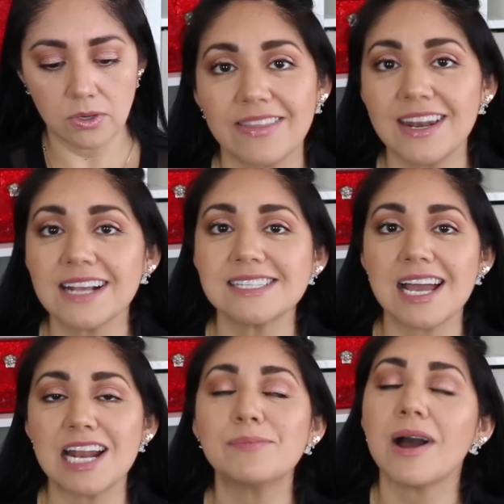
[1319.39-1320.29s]
Now the next
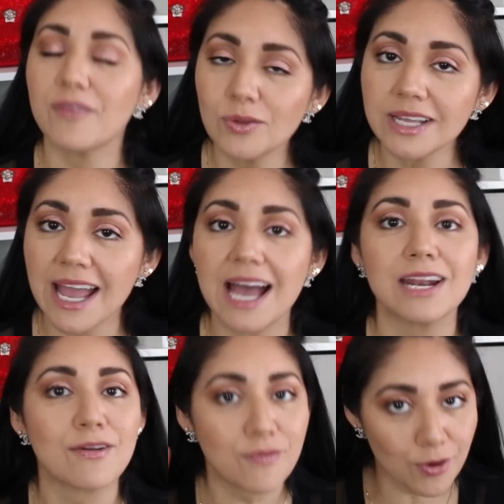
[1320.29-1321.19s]
item I've only
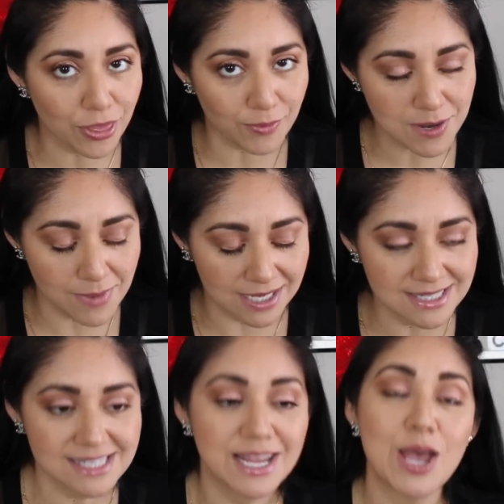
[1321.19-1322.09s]
had for three
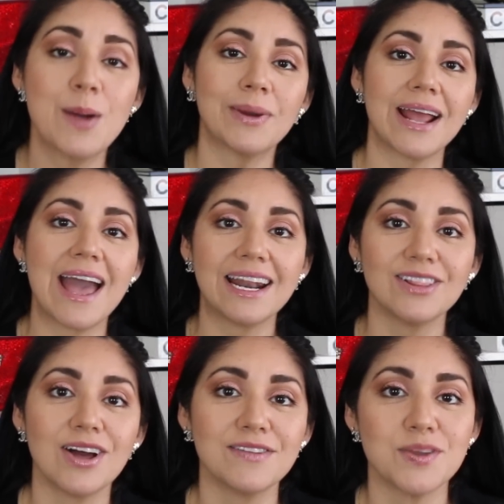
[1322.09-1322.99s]
months, but I had a
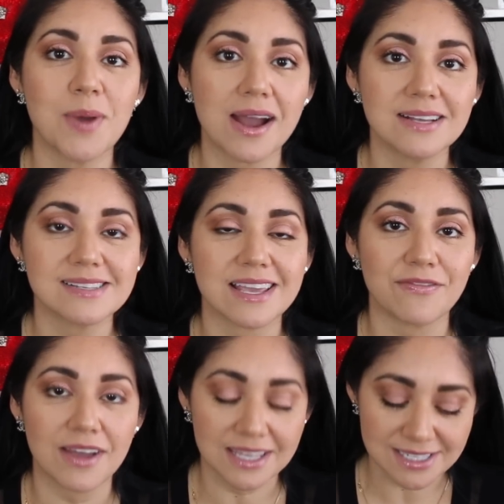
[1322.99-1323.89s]
lot of you ask
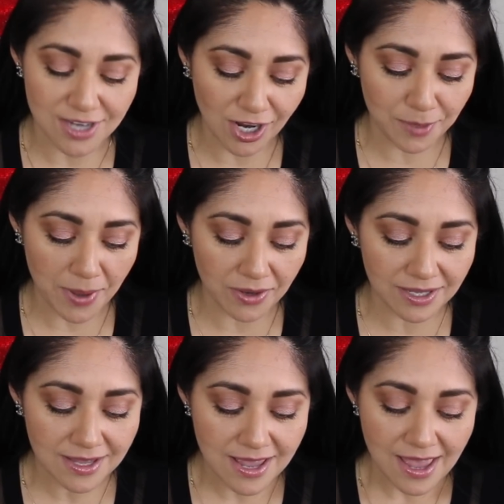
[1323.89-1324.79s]
if I can talk about it,